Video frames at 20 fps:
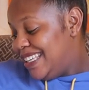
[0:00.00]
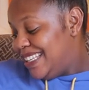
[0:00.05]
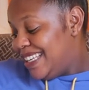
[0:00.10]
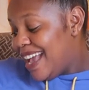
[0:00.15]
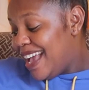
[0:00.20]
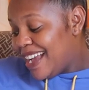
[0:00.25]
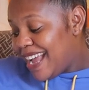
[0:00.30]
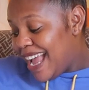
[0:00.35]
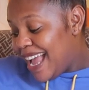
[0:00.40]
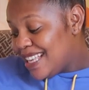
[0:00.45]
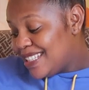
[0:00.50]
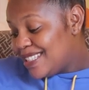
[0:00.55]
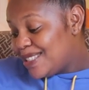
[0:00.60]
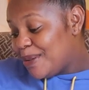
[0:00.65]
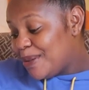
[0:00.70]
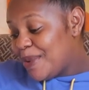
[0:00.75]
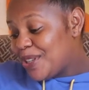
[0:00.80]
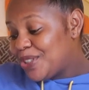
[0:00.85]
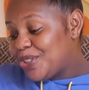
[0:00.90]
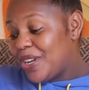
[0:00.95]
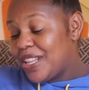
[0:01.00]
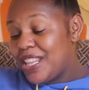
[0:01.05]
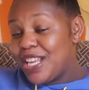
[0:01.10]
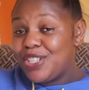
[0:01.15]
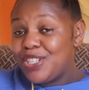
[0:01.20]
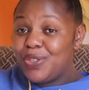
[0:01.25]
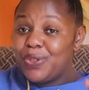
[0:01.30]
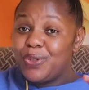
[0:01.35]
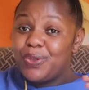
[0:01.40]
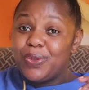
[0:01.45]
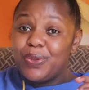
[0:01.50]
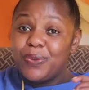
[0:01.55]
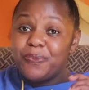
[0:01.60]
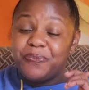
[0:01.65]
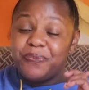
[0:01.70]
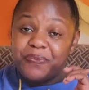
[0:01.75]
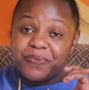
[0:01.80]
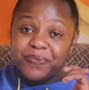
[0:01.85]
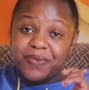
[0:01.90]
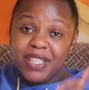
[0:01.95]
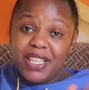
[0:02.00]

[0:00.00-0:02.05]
Yeah guys, so make sure that you